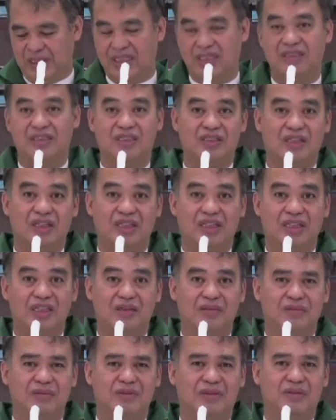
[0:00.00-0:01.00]

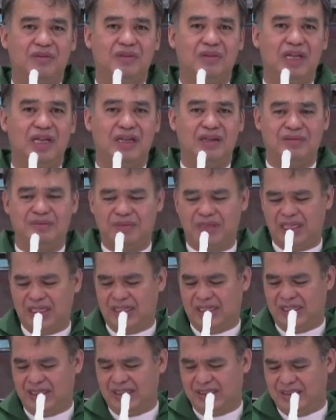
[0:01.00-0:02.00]
started to
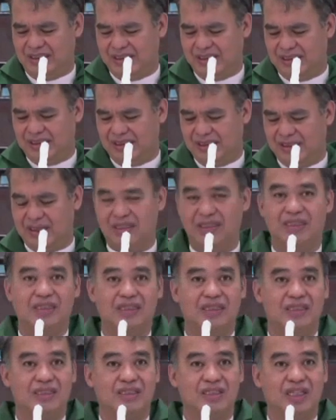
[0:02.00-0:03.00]
have
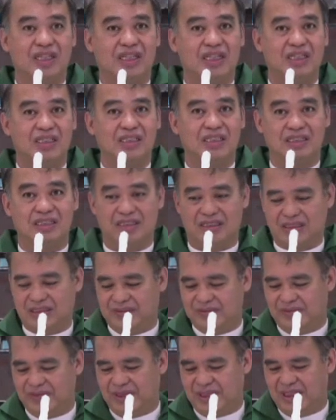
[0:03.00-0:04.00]
sicknesses.
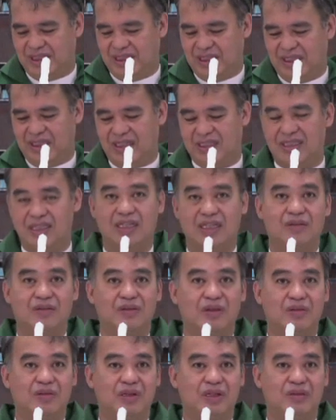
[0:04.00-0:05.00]
He said
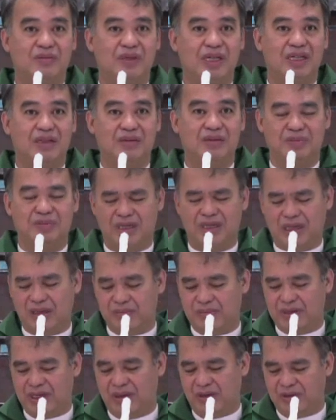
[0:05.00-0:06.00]
we were very
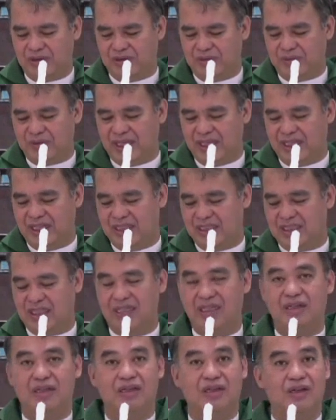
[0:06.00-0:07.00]
preoccupied and said,
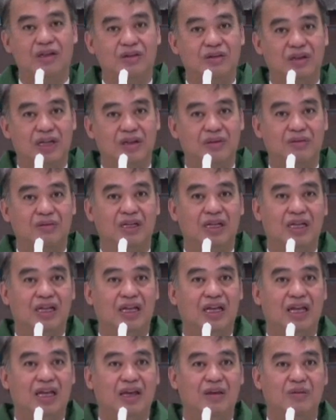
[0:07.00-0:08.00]
no, I
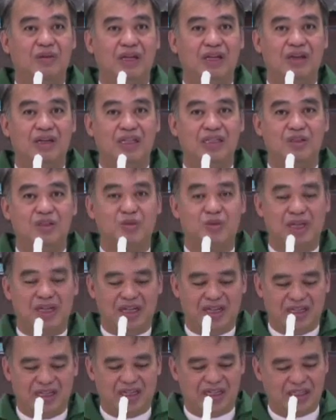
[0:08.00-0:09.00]
will reach
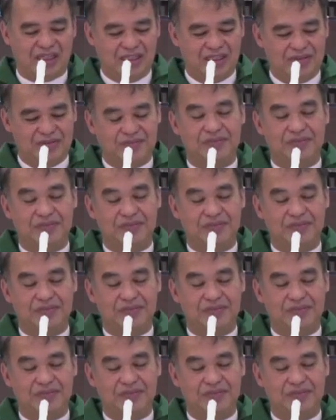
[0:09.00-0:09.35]
100.